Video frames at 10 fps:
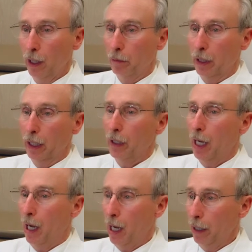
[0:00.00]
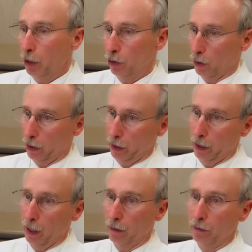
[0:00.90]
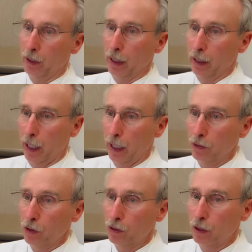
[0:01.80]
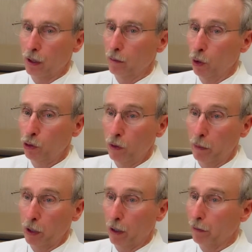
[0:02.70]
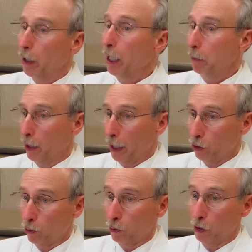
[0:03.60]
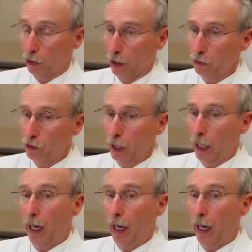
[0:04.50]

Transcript: but in the high majority of cases, most women are very pleased with the results.